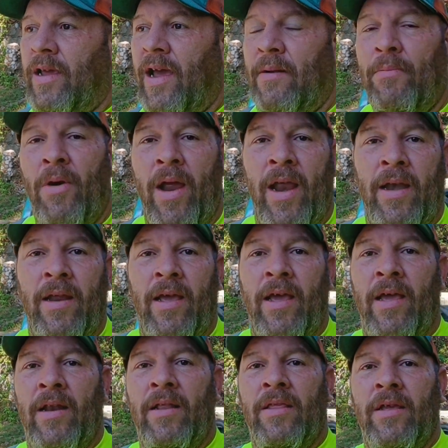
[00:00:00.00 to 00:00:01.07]
got
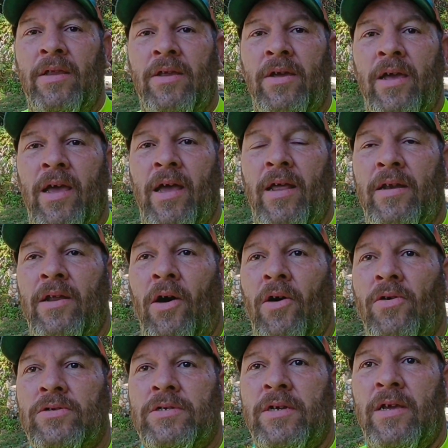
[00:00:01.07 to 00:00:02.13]
Brandon, and then you got
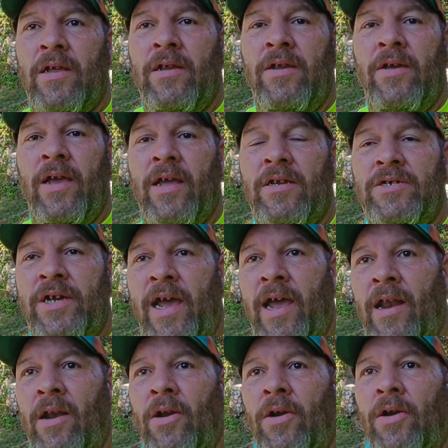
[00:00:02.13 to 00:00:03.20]
Dawson, you got
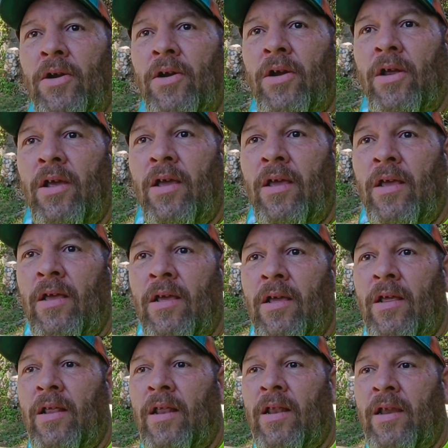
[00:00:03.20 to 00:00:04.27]
Chandler,
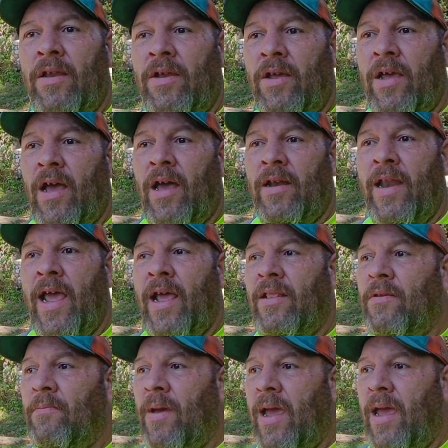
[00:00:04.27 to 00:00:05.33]
and then you got Dan
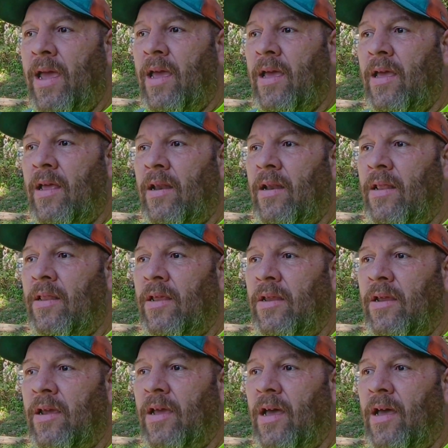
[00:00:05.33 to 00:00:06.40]
the Man, and
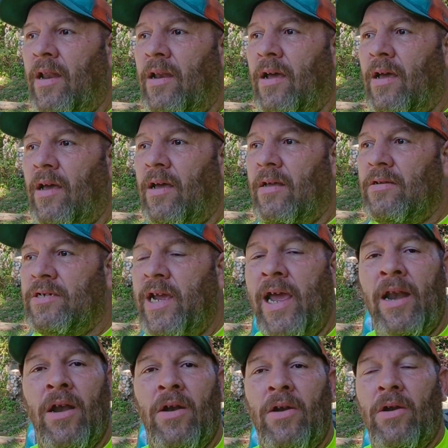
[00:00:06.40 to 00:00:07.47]
then you got
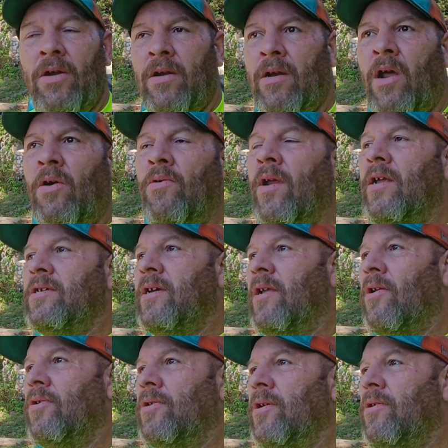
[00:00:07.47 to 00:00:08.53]
Chandler. No, not
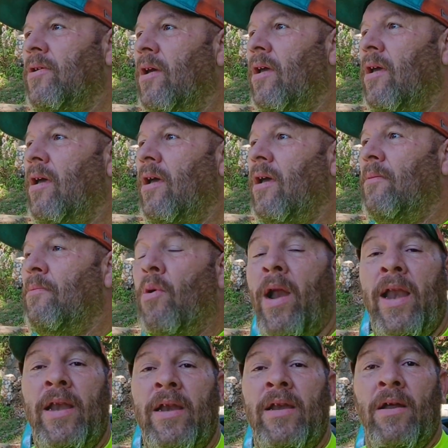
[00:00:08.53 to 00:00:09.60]
Chandler 2.
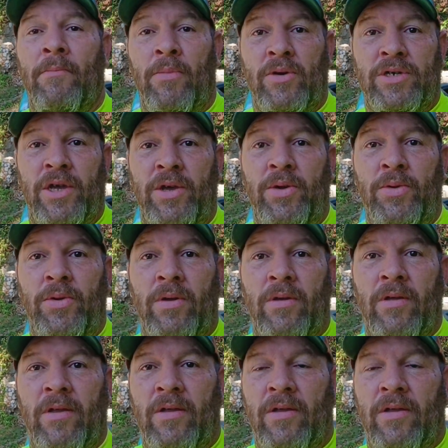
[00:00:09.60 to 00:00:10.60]
Brandon number 2.